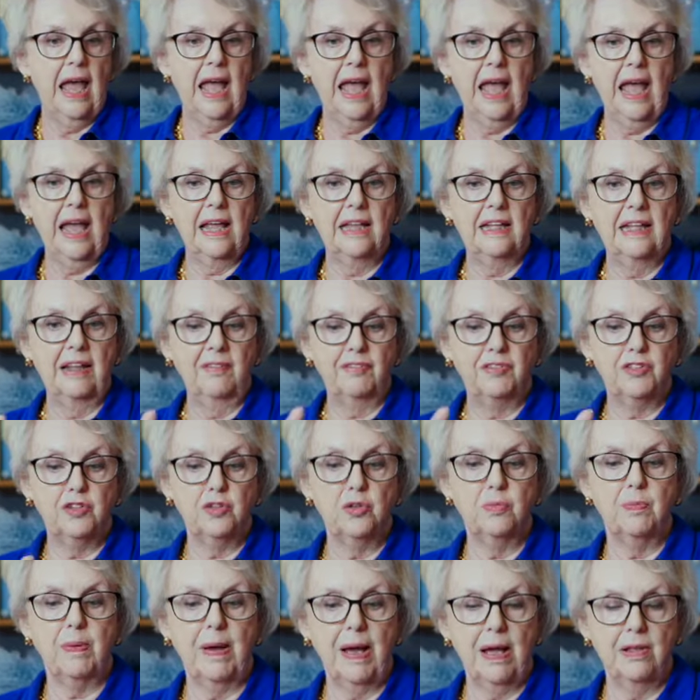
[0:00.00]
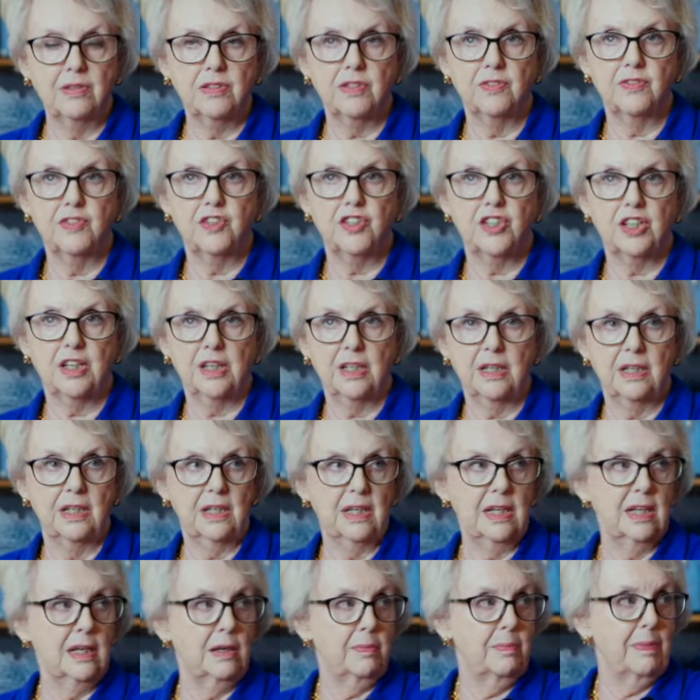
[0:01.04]
And they have 2 pounds of chicken
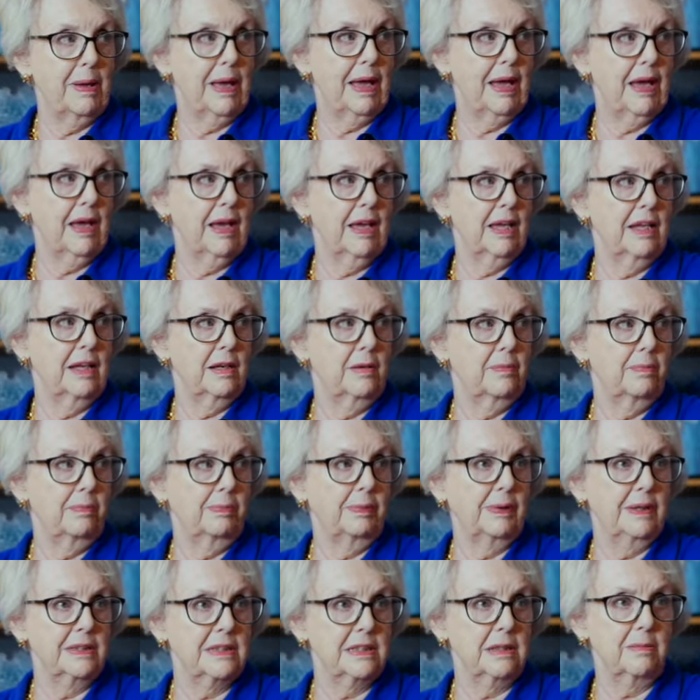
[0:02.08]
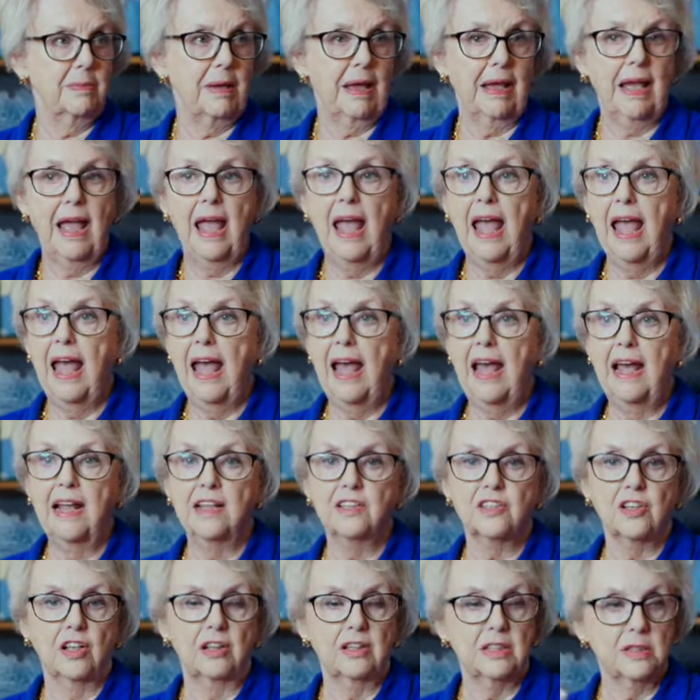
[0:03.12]
in a bag, in a plastic bag. And
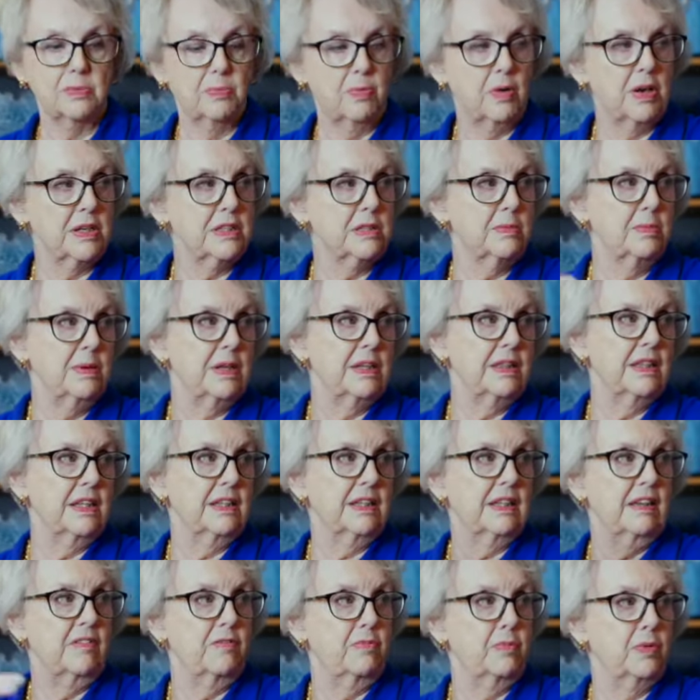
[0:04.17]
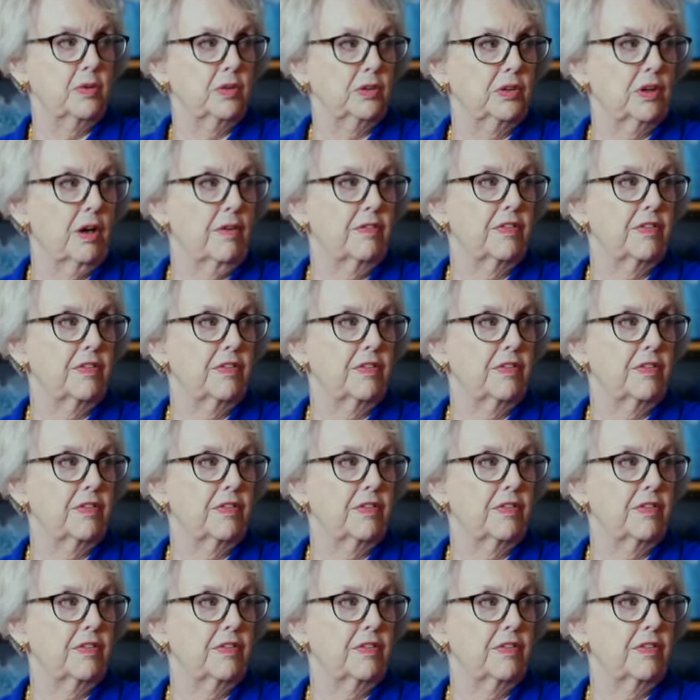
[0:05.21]
it's all this breast meat that they pulled off